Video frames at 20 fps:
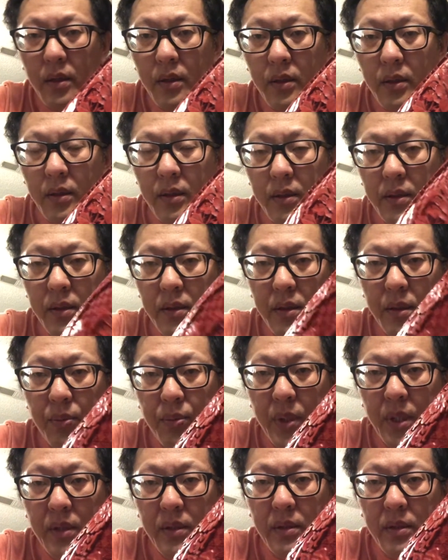This is a
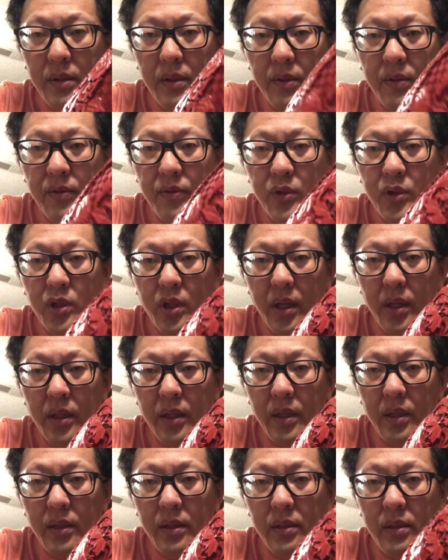piece of
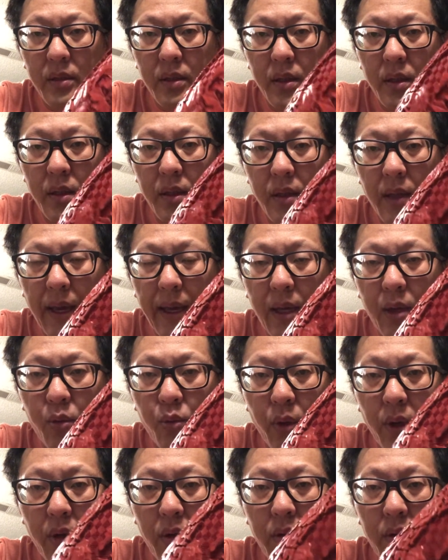Chinese
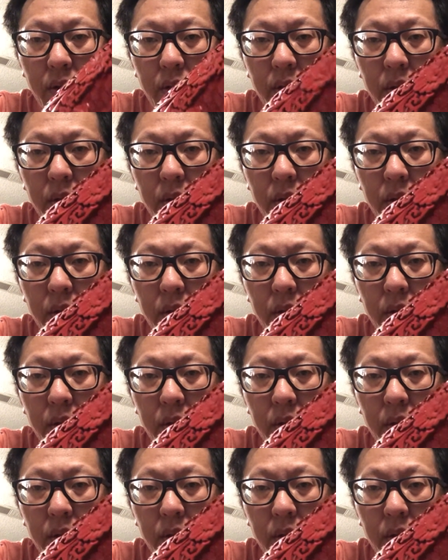lacquerware.